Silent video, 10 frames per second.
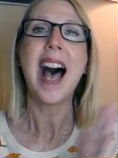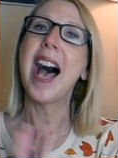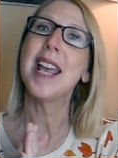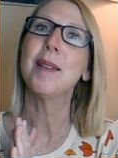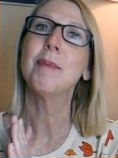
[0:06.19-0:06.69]

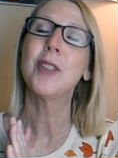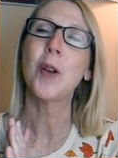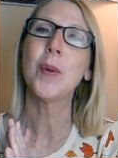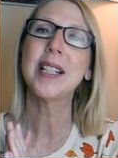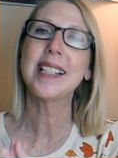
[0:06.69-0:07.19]
I am
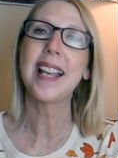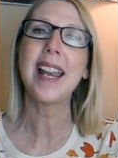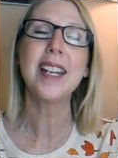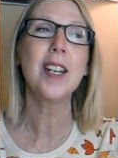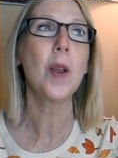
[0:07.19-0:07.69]
so
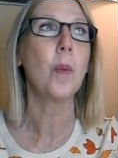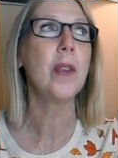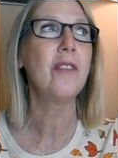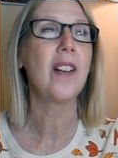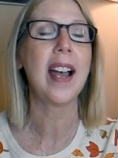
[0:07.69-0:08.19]
excited.
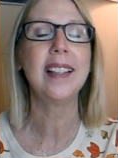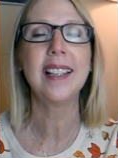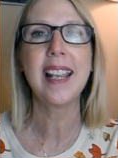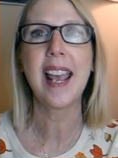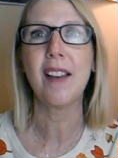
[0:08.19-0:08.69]
We
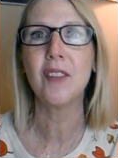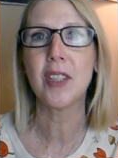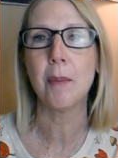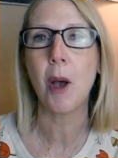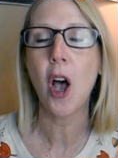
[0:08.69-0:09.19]
finally have
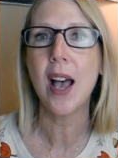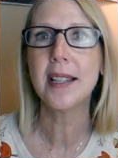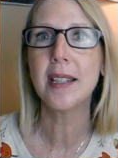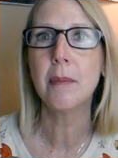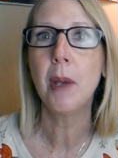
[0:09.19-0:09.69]
some
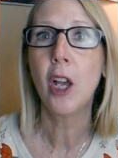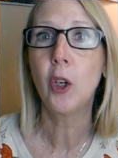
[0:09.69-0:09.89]
awesome,